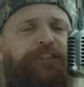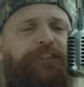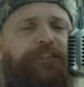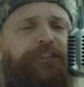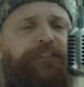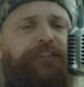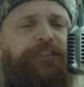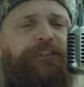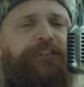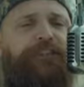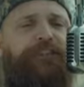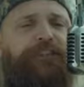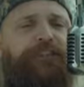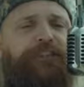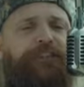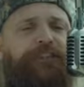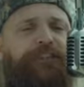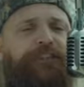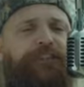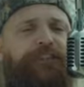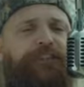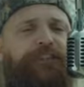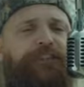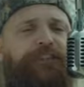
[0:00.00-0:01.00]

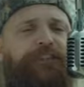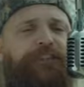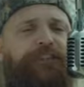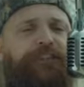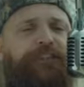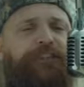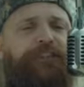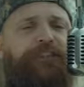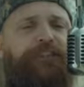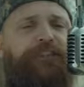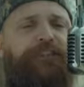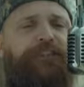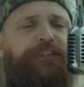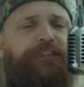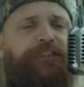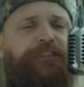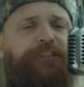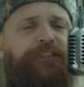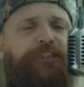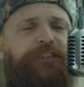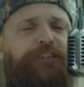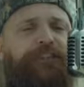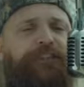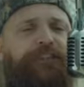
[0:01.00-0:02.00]

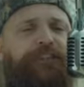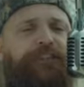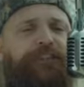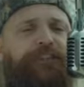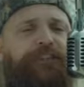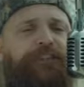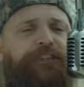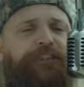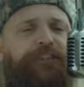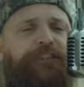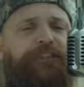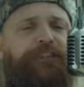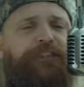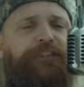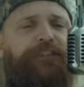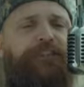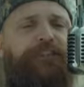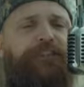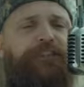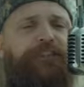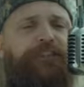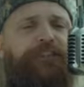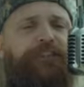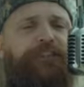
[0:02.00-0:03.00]

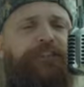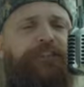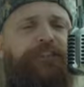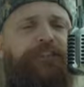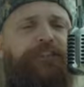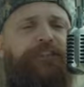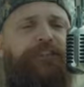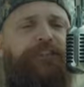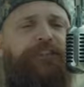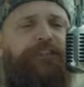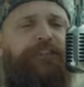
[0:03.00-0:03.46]
(not speaking)